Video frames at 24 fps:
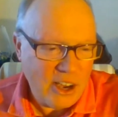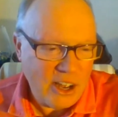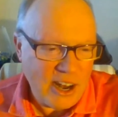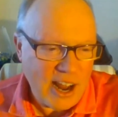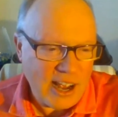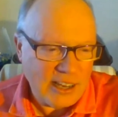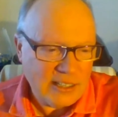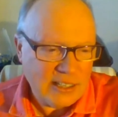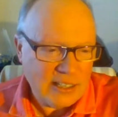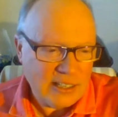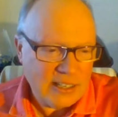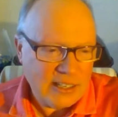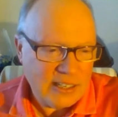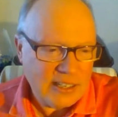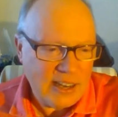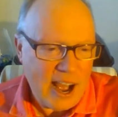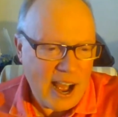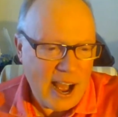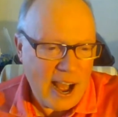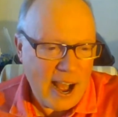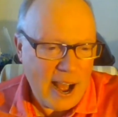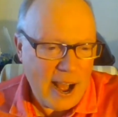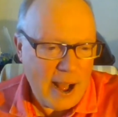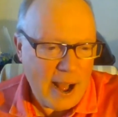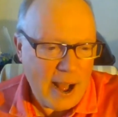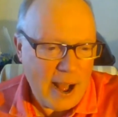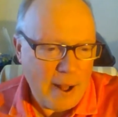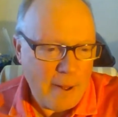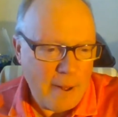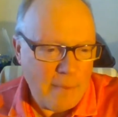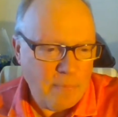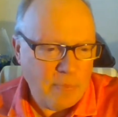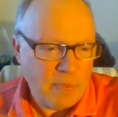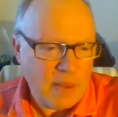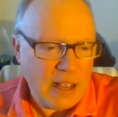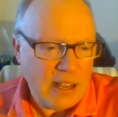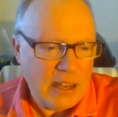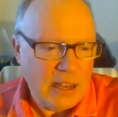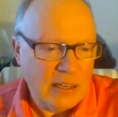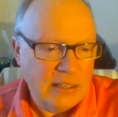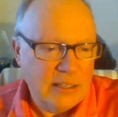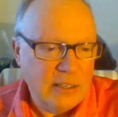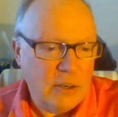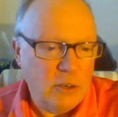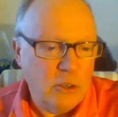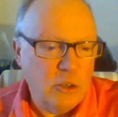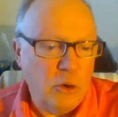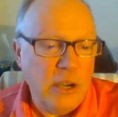goodness. Um,
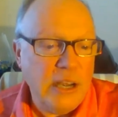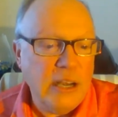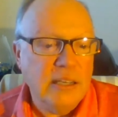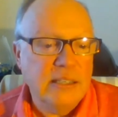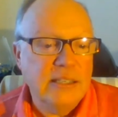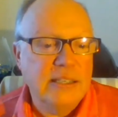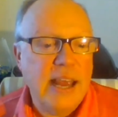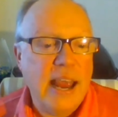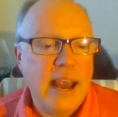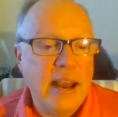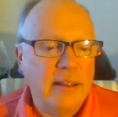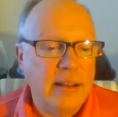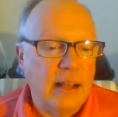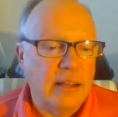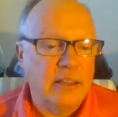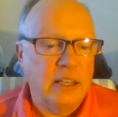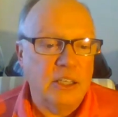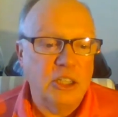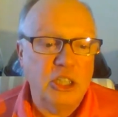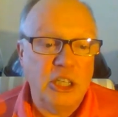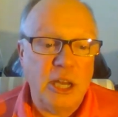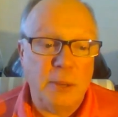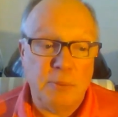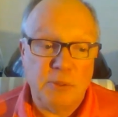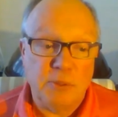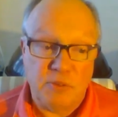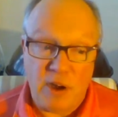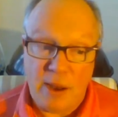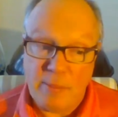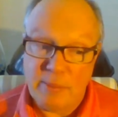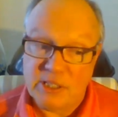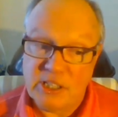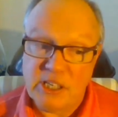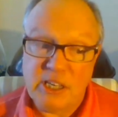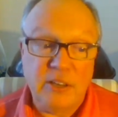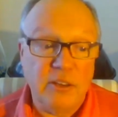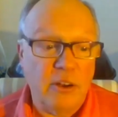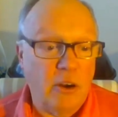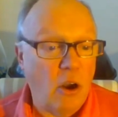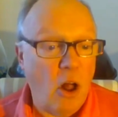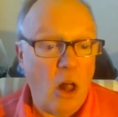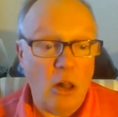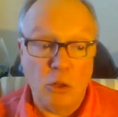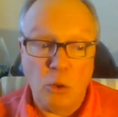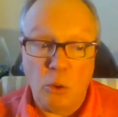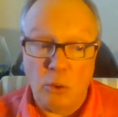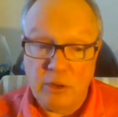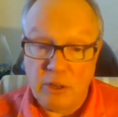uh, Doreen is saying that the ships for MSC,
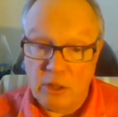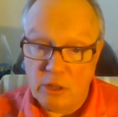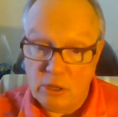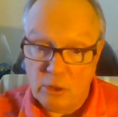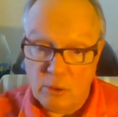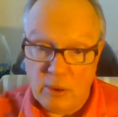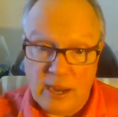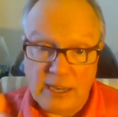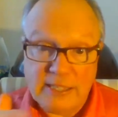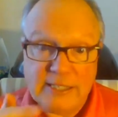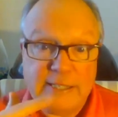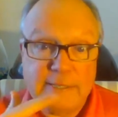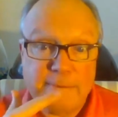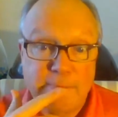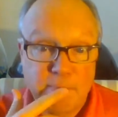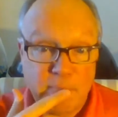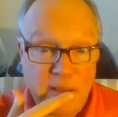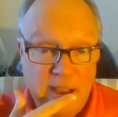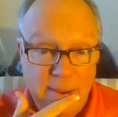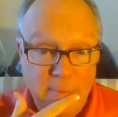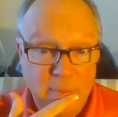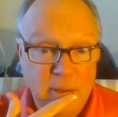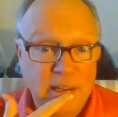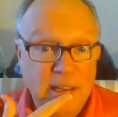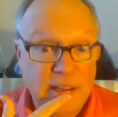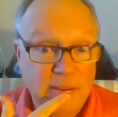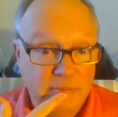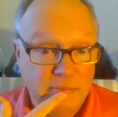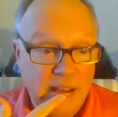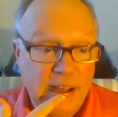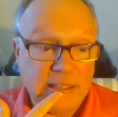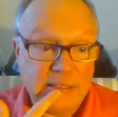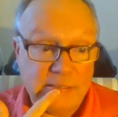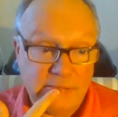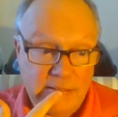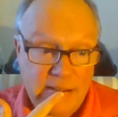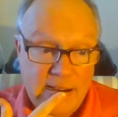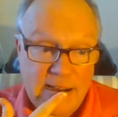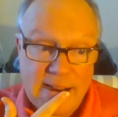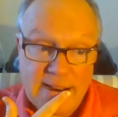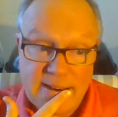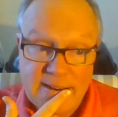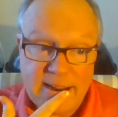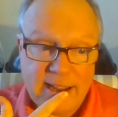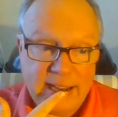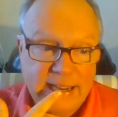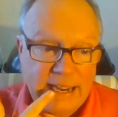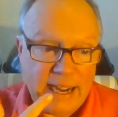they're all going to the U.S. I believe that's
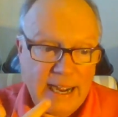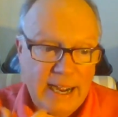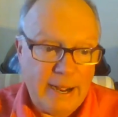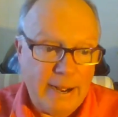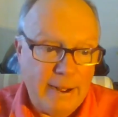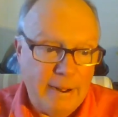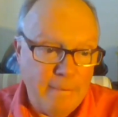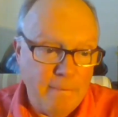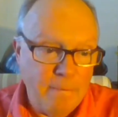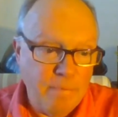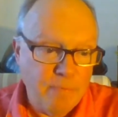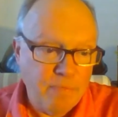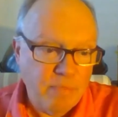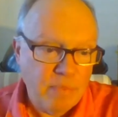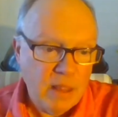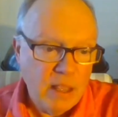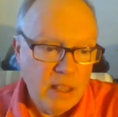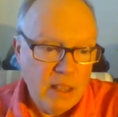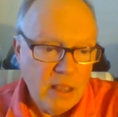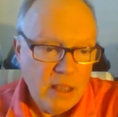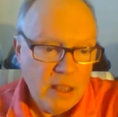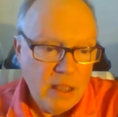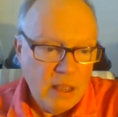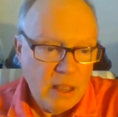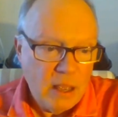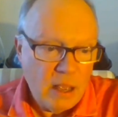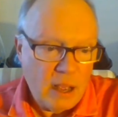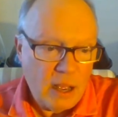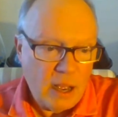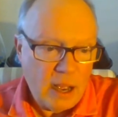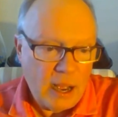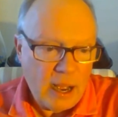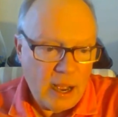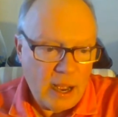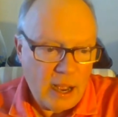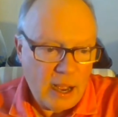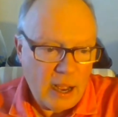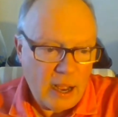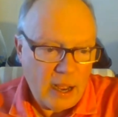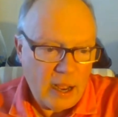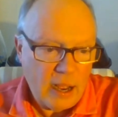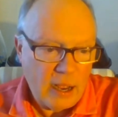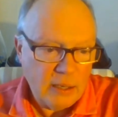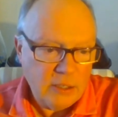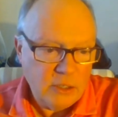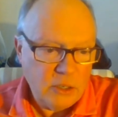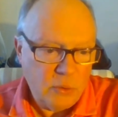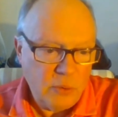right. Um,
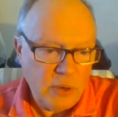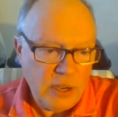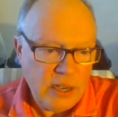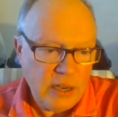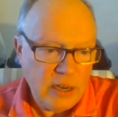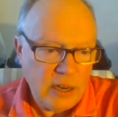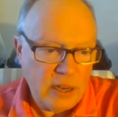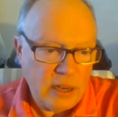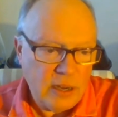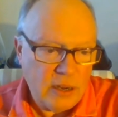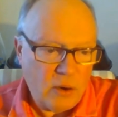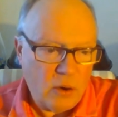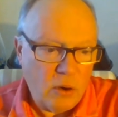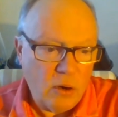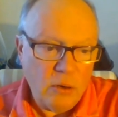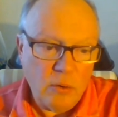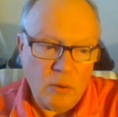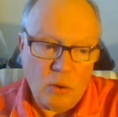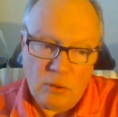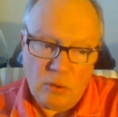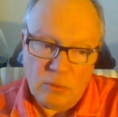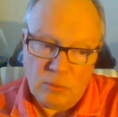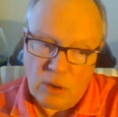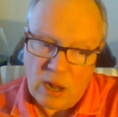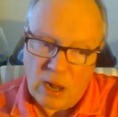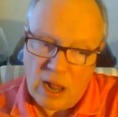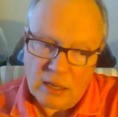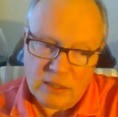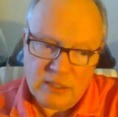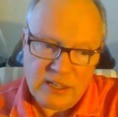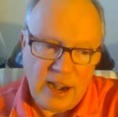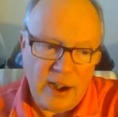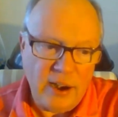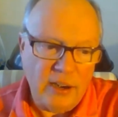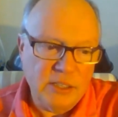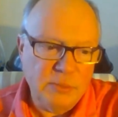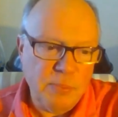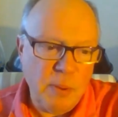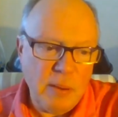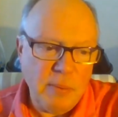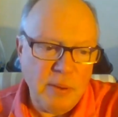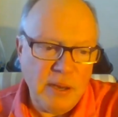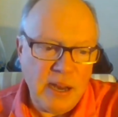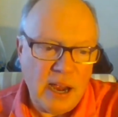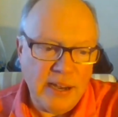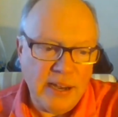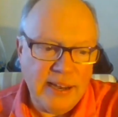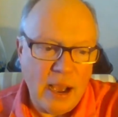uh, Doreen, uh, or, or well, Terrence,
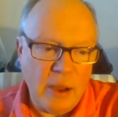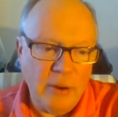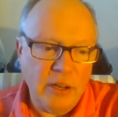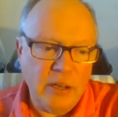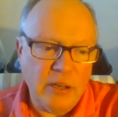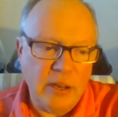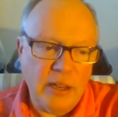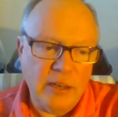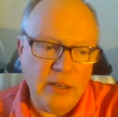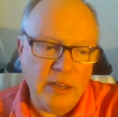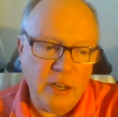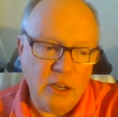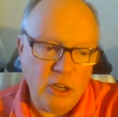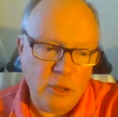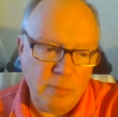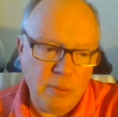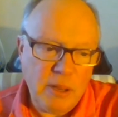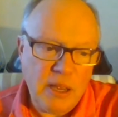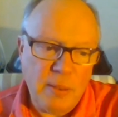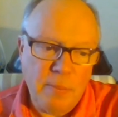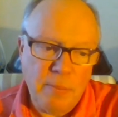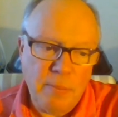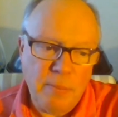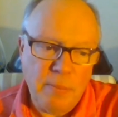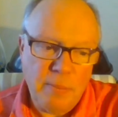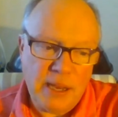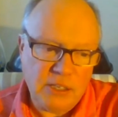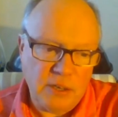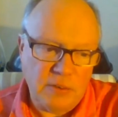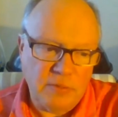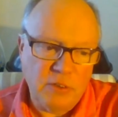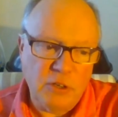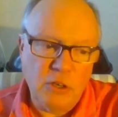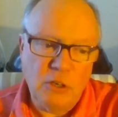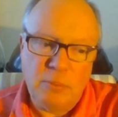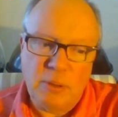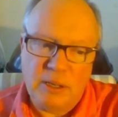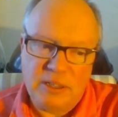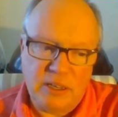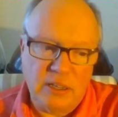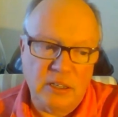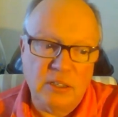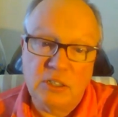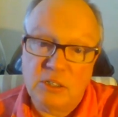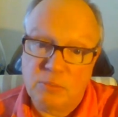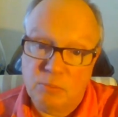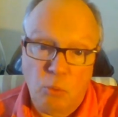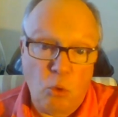maybe I doubt it. Uh, it could be a mix of two, but
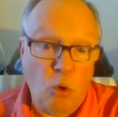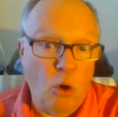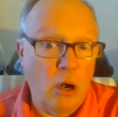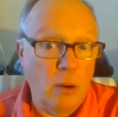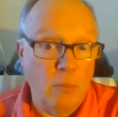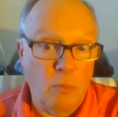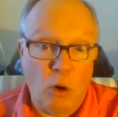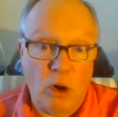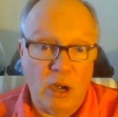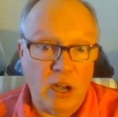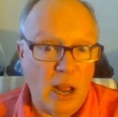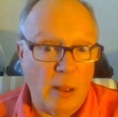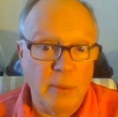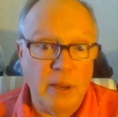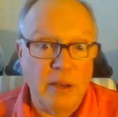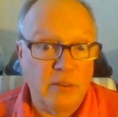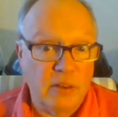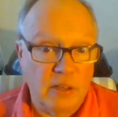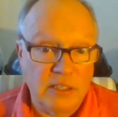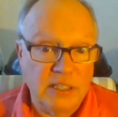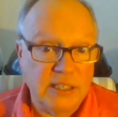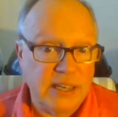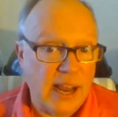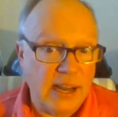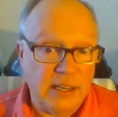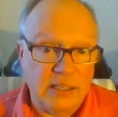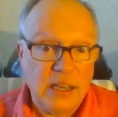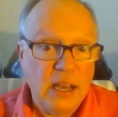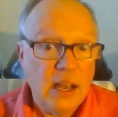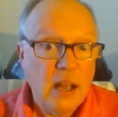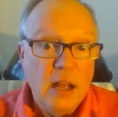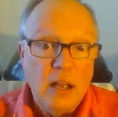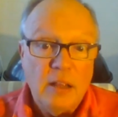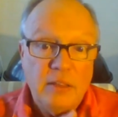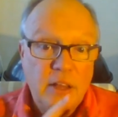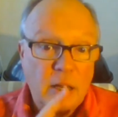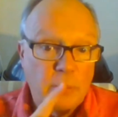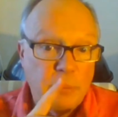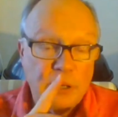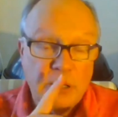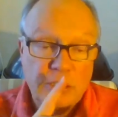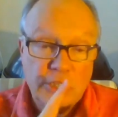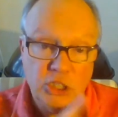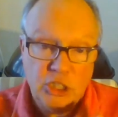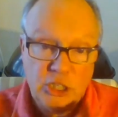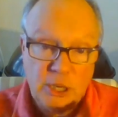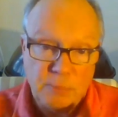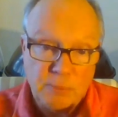there's more and more coming to the States. There'll
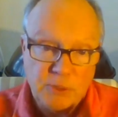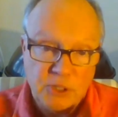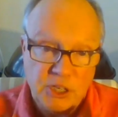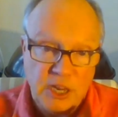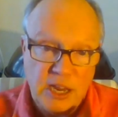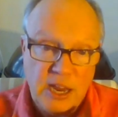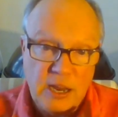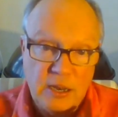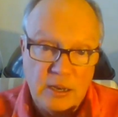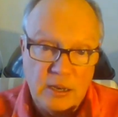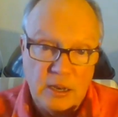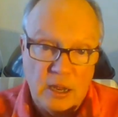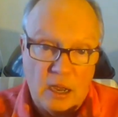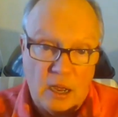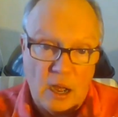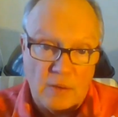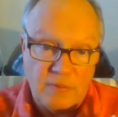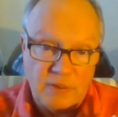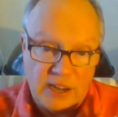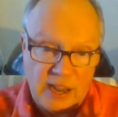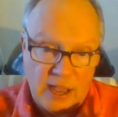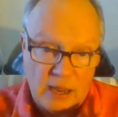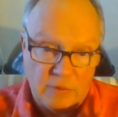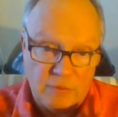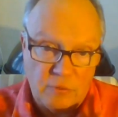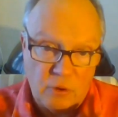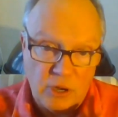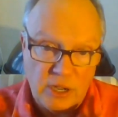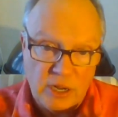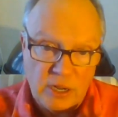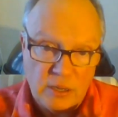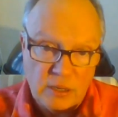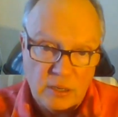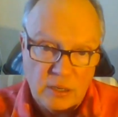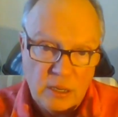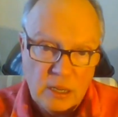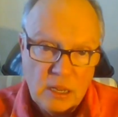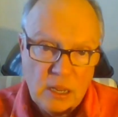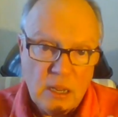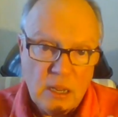be ships in off of California